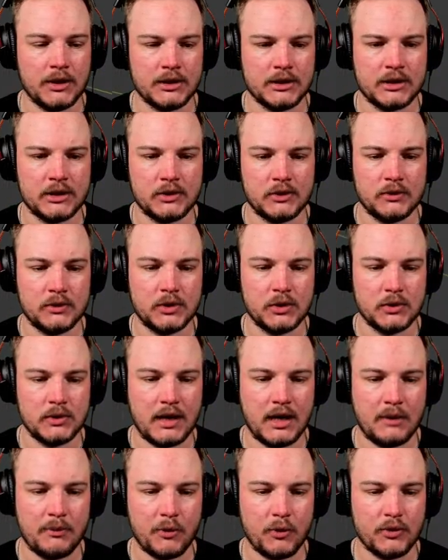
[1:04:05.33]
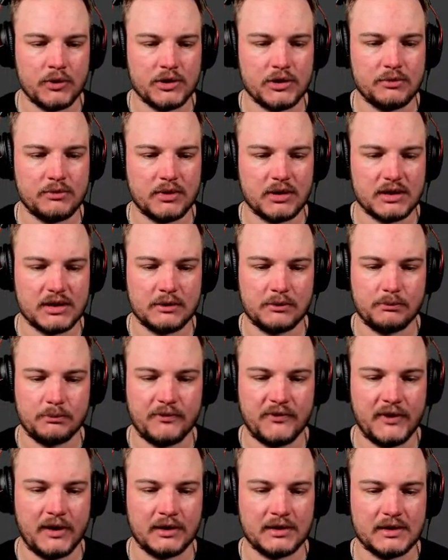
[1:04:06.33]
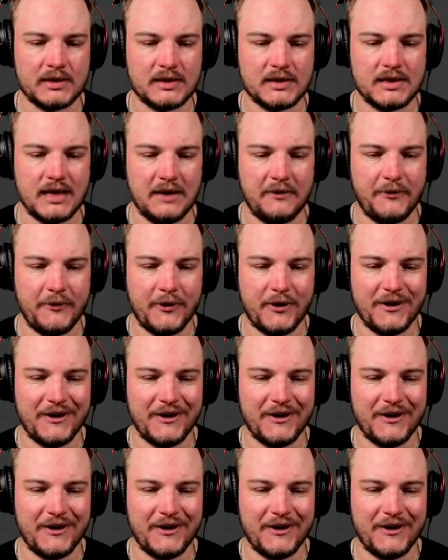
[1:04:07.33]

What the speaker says: to do that approach because it felt safer.